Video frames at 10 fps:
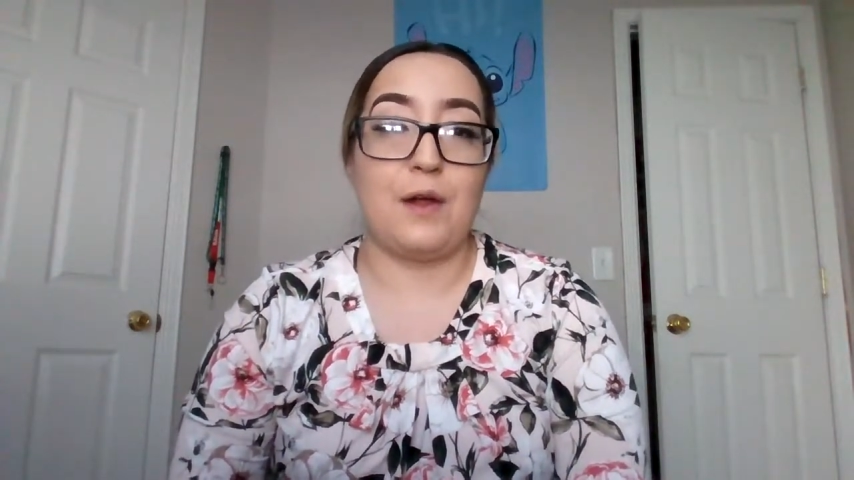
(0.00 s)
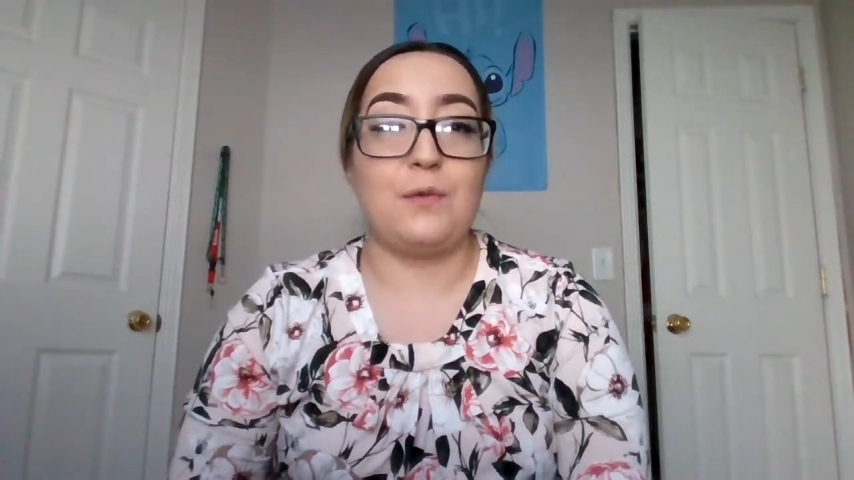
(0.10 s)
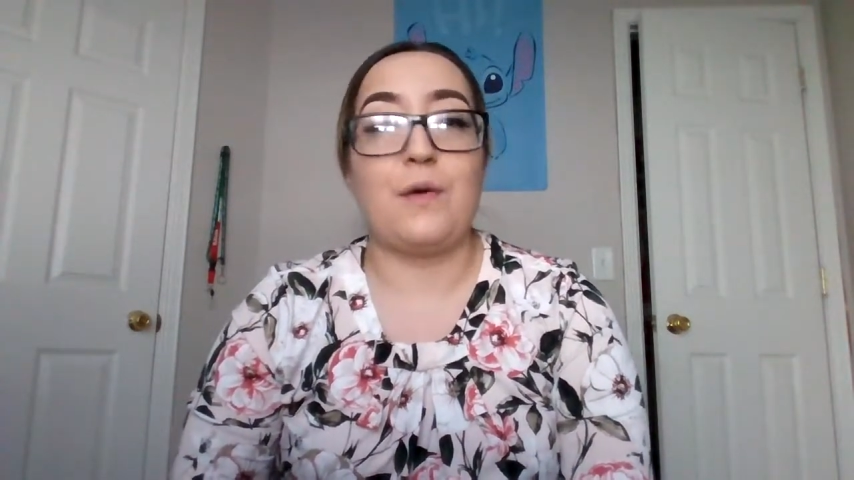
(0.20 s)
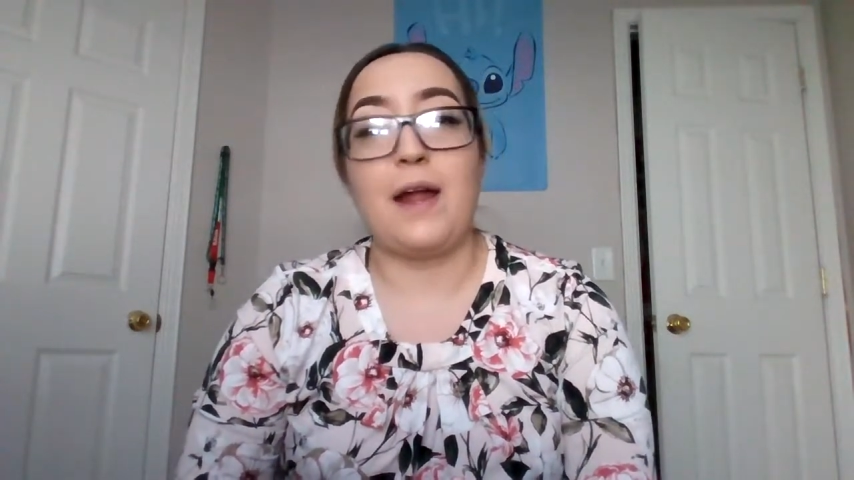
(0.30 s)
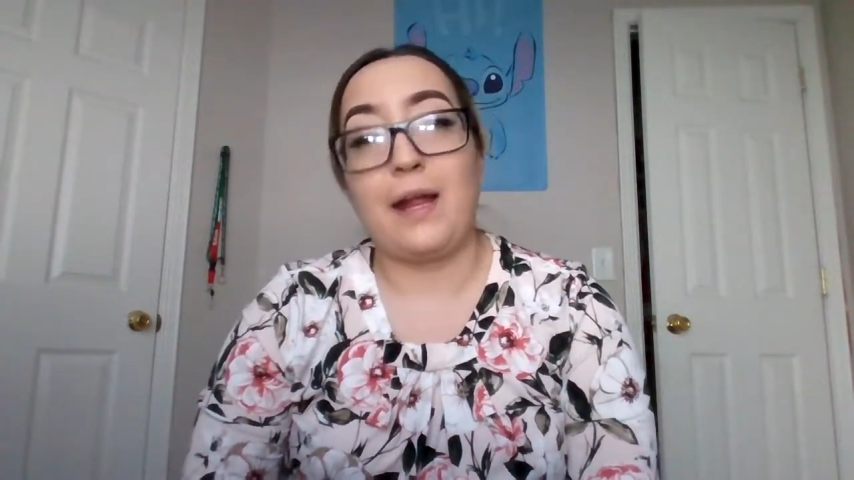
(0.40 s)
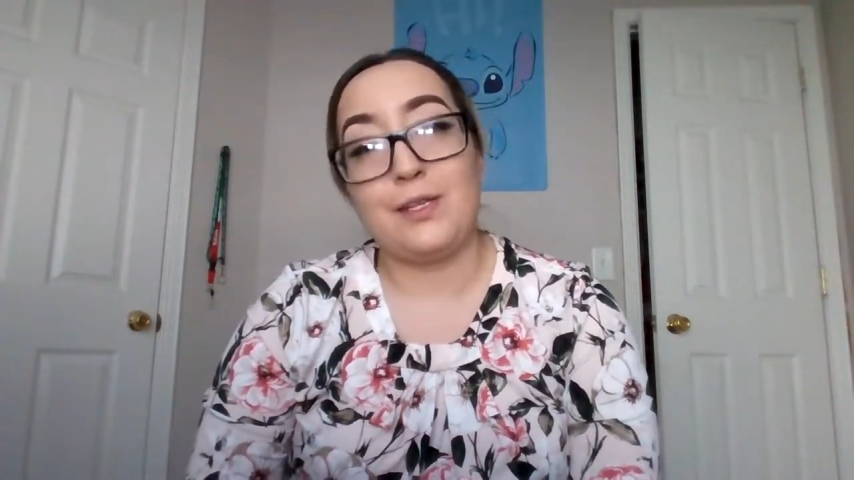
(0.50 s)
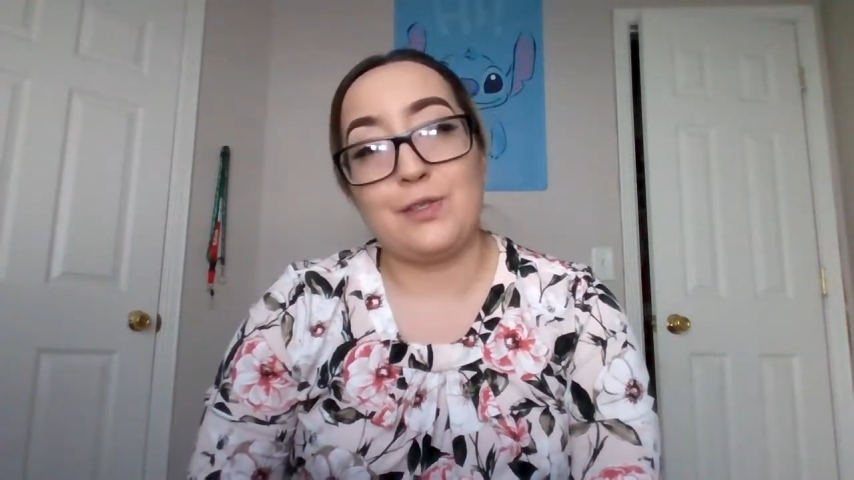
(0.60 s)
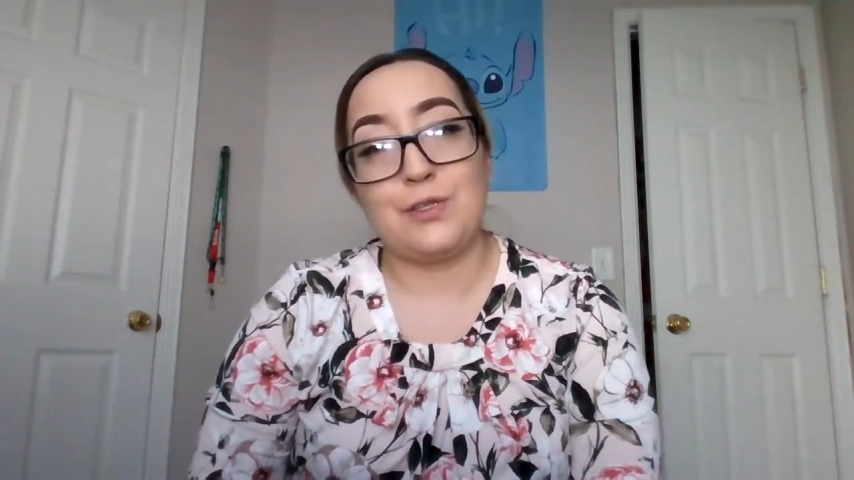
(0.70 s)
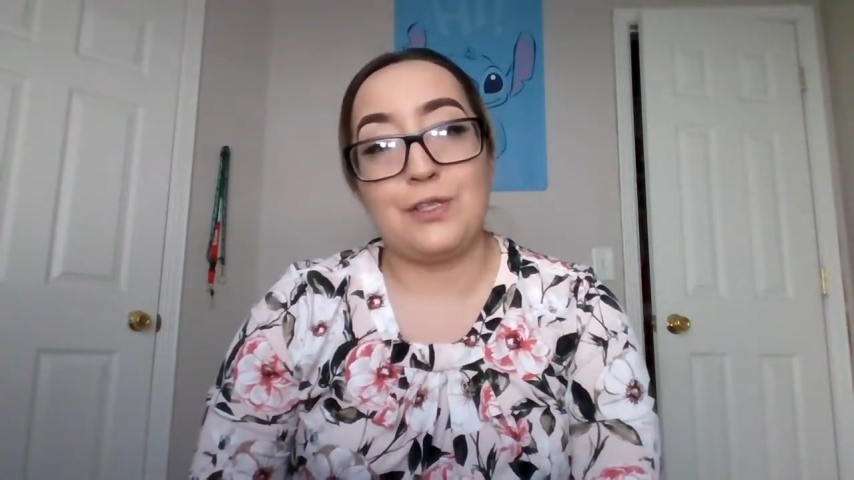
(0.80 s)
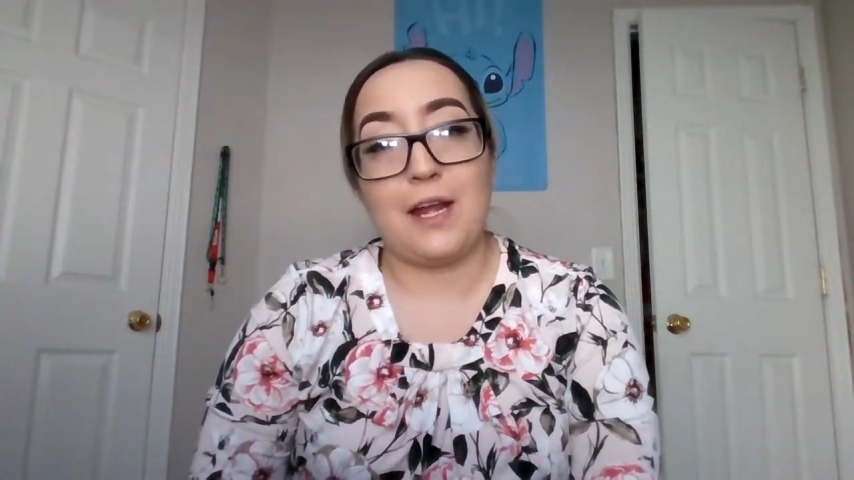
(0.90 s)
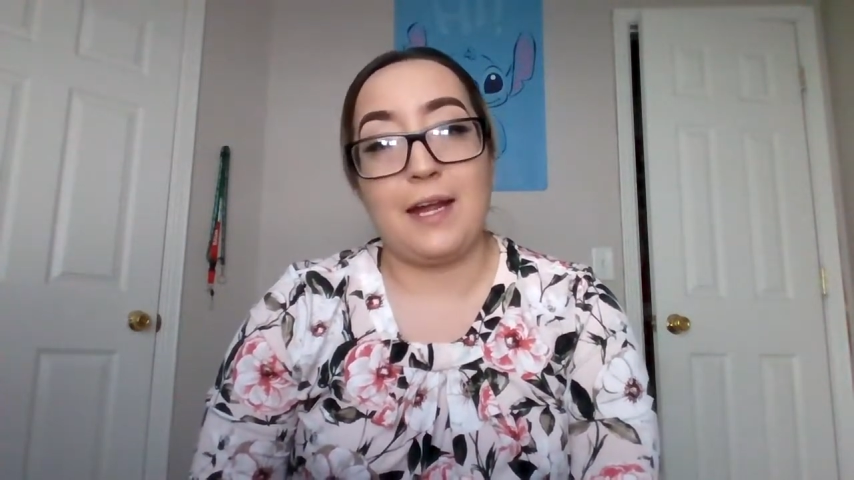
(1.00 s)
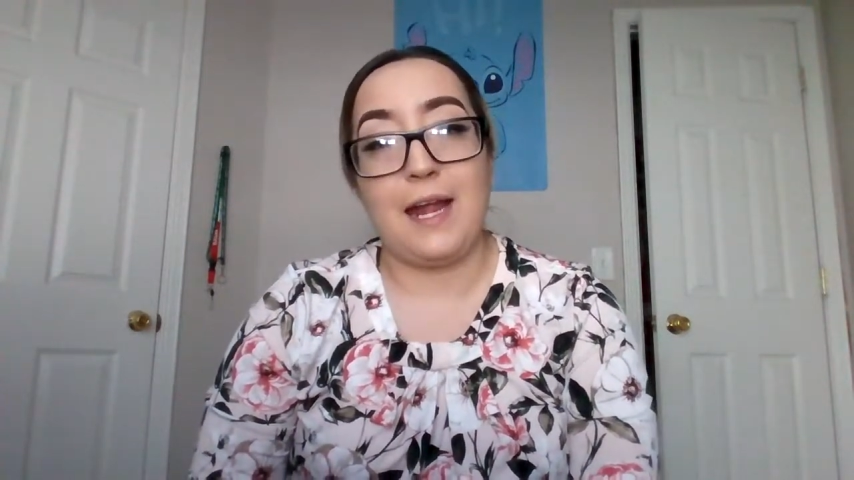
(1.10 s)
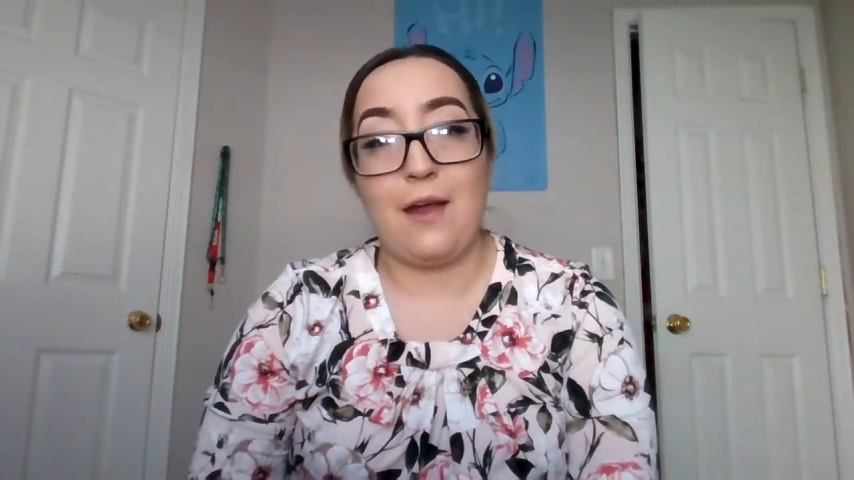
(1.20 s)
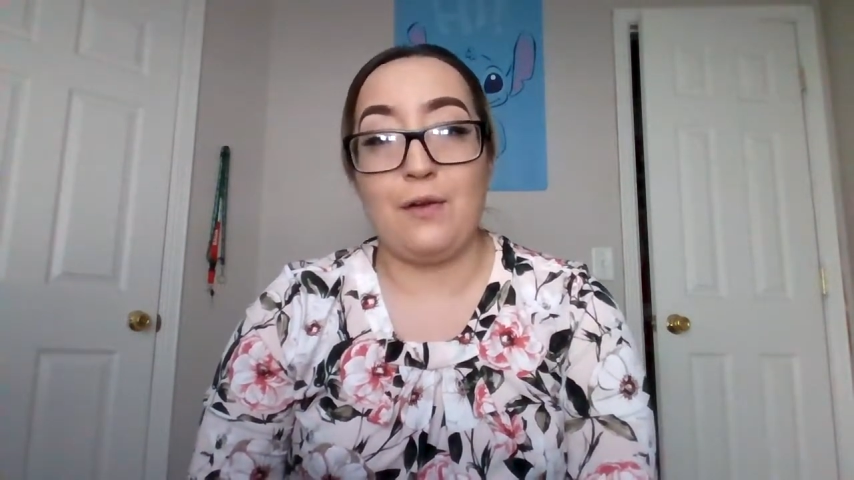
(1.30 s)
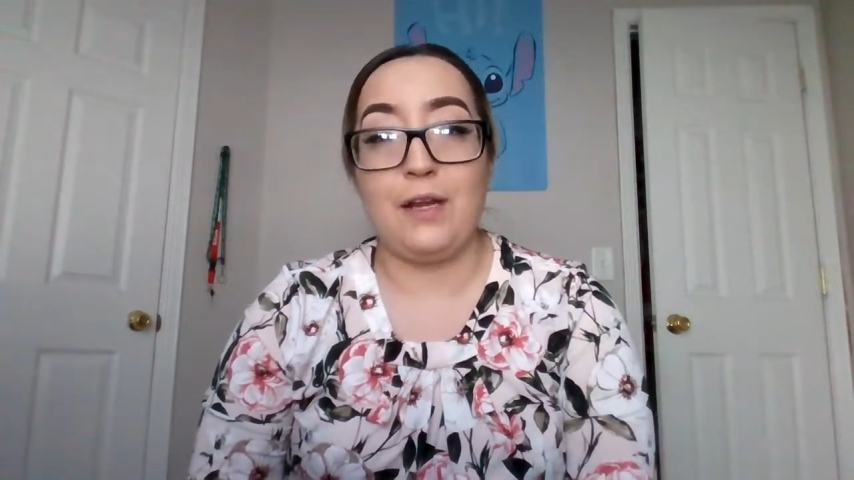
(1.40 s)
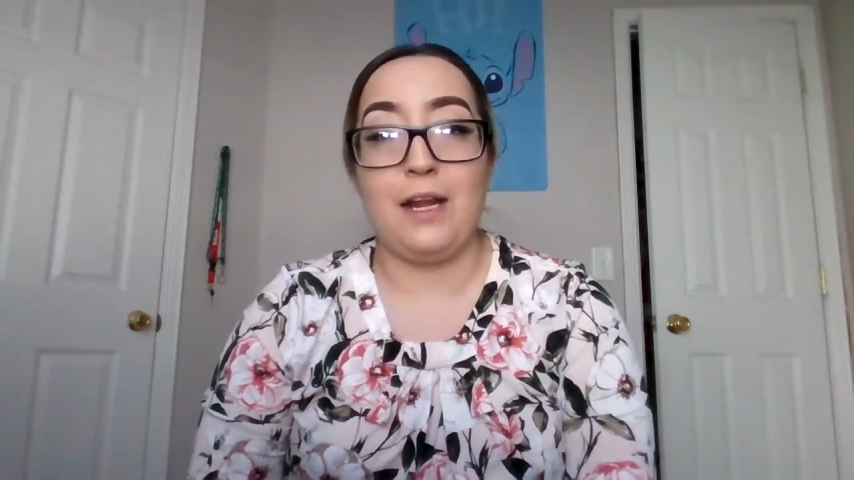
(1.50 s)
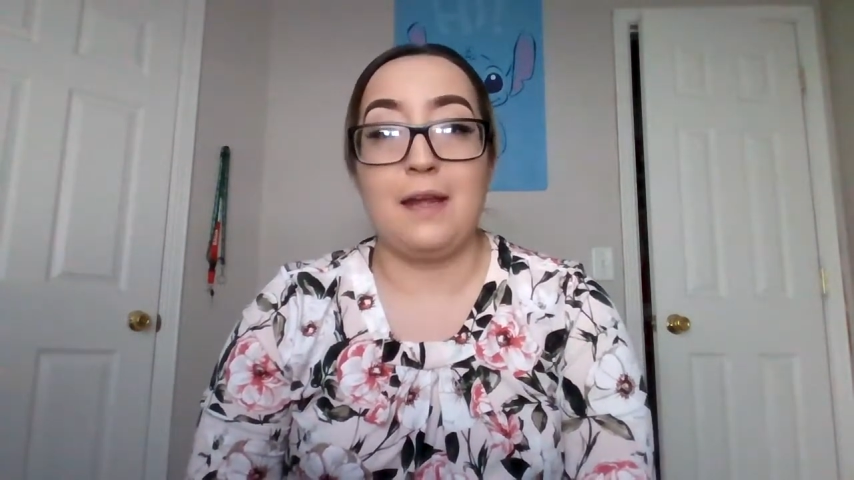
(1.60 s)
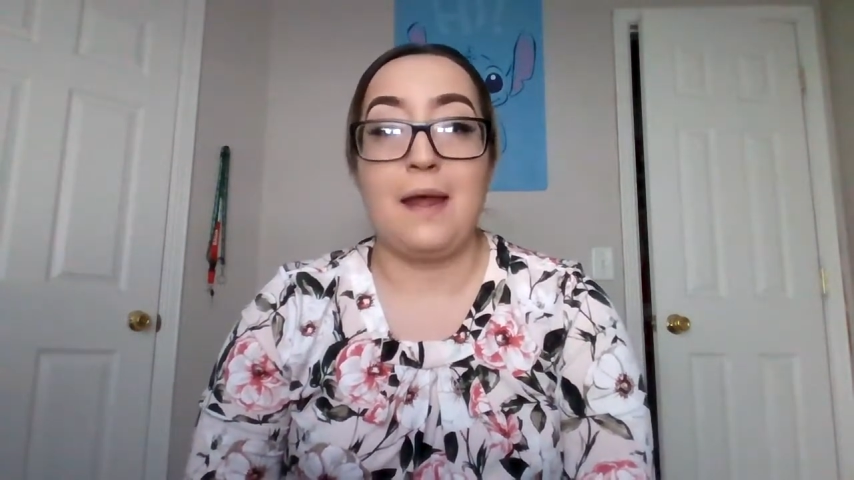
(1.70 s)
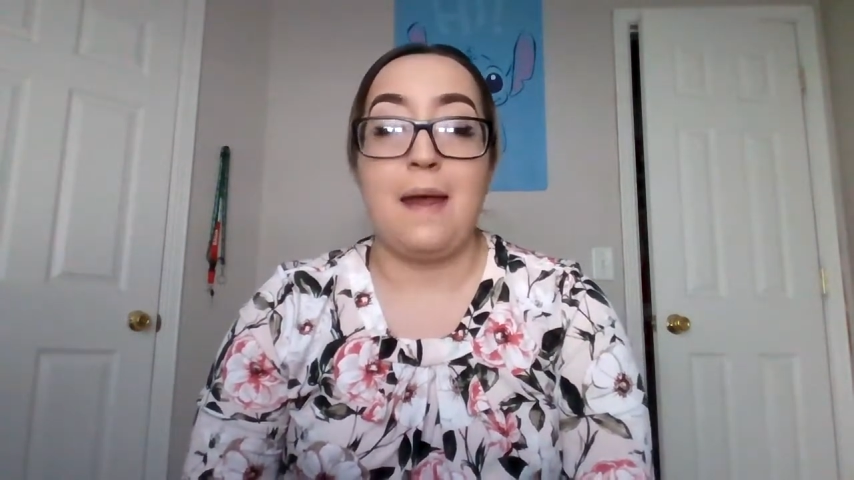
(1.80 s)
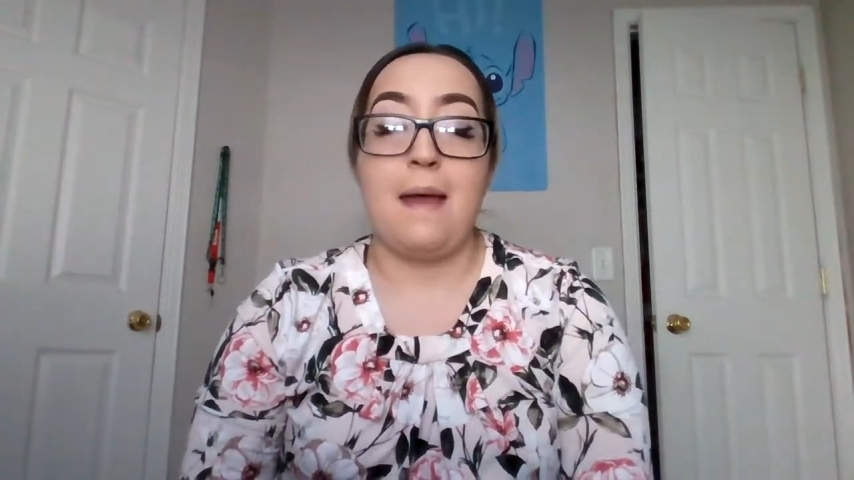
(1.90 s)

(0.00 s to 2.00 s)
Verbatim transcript: on why I switch accounting,